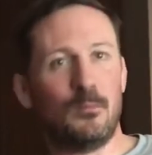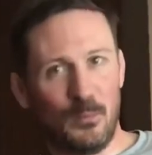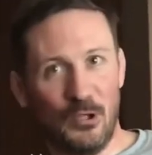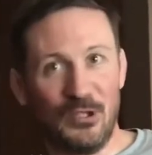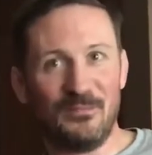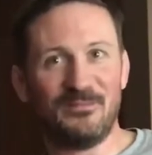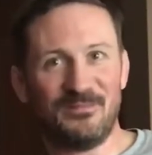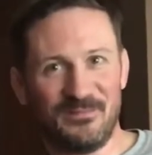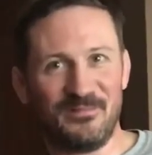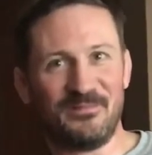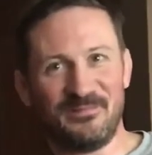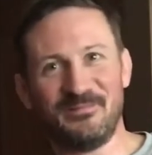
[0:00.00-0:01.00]
But
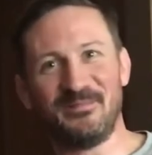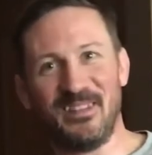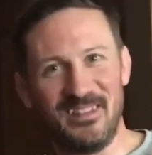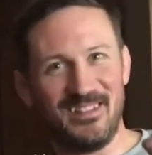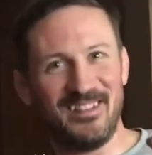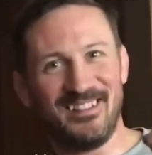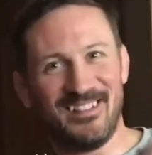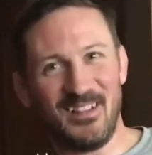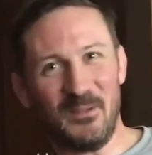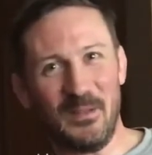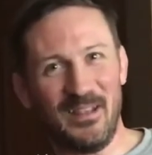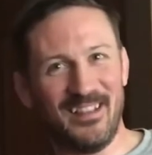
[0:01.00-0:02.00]

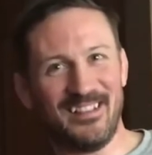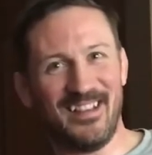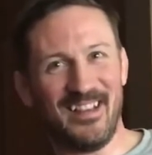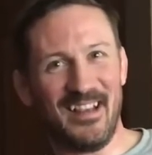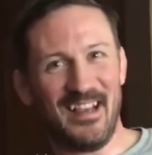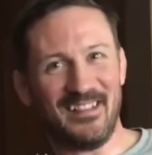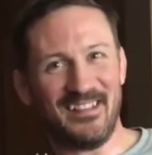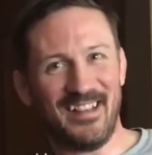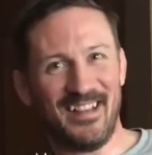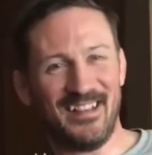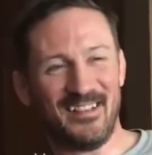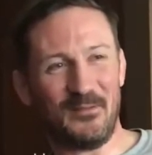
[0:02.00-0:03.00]
it'll be as
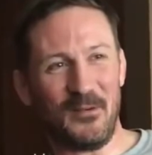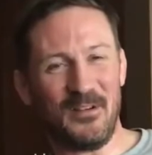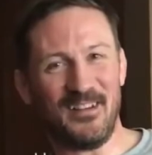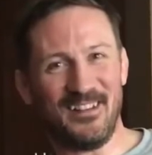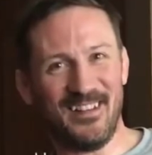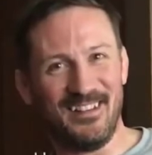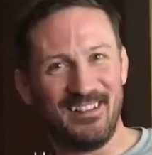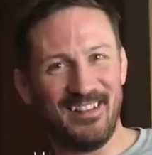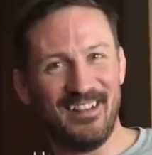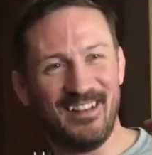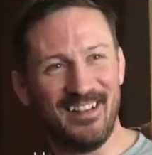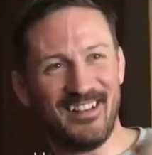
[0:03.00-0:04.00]
Farid says,
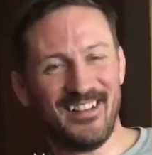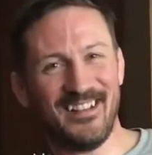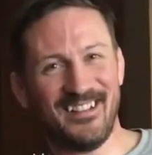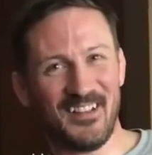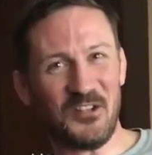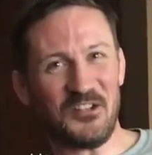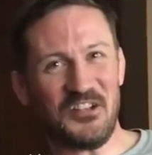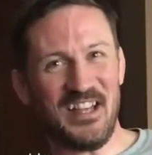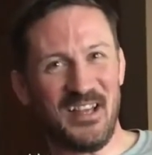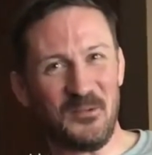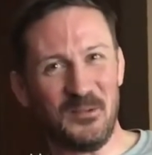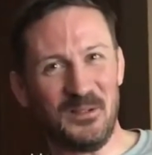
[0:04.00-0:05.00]
the touch of
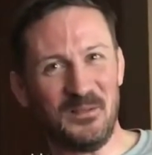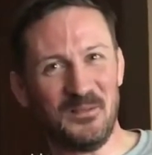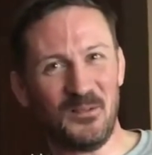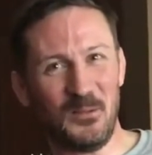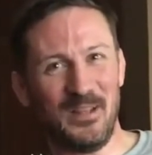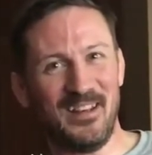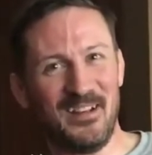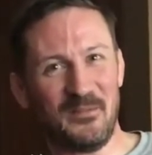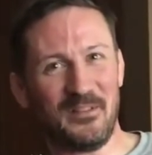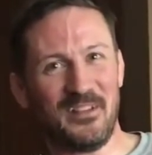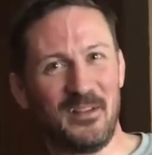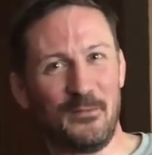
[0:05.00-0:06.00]
death will be the
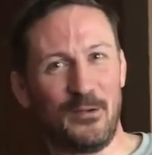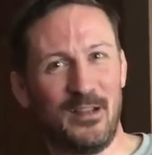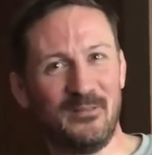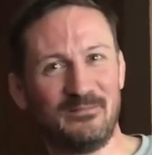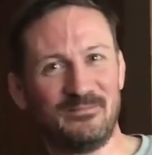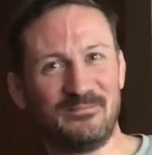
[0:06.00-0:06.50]
difference in the fight.